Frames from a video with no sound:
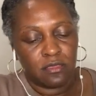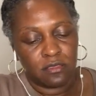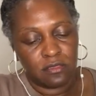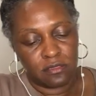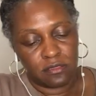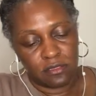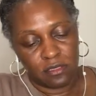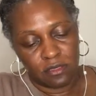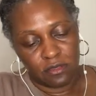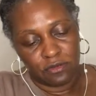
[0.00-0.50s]

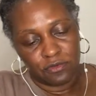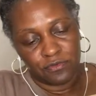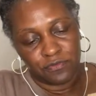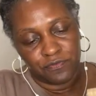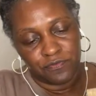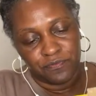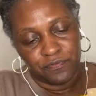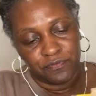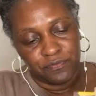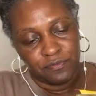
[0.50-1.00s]

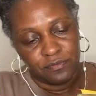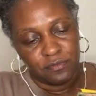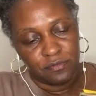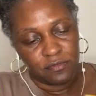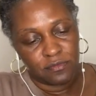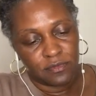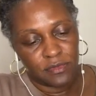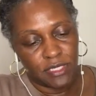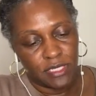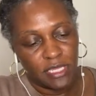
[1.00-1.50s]

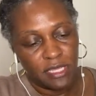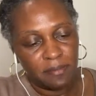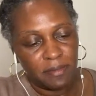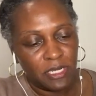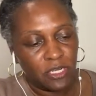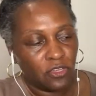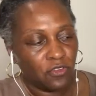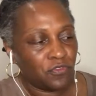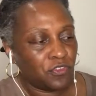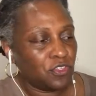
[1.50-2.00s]
So let me
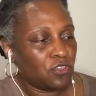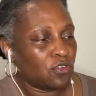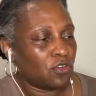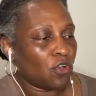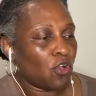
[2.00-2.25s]
know if you're a